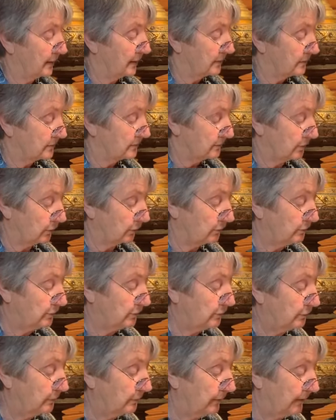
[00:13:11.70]
So
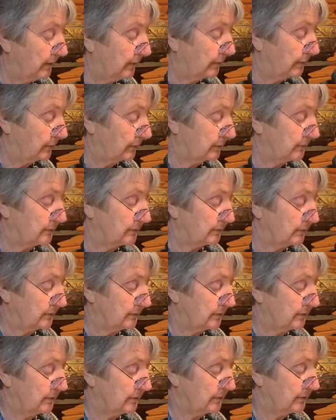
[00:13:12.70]
too bhikkhus.
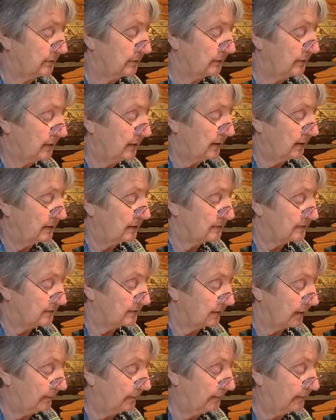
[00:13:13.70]

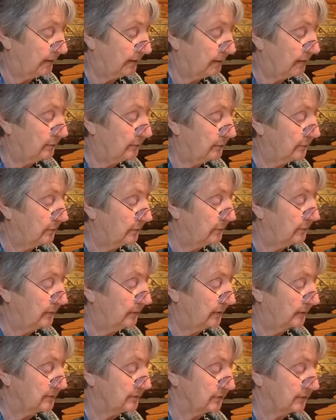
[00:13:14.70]
Some bhikkhu
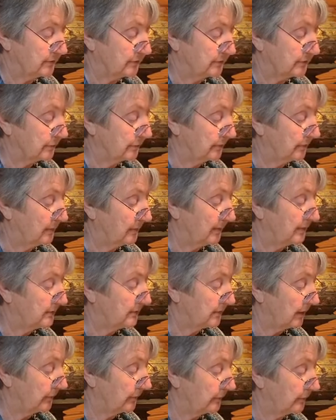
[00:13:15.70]
is extremely
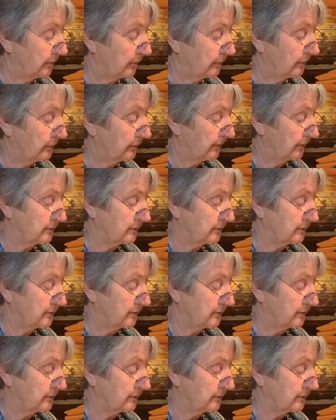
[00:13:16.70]
gentle,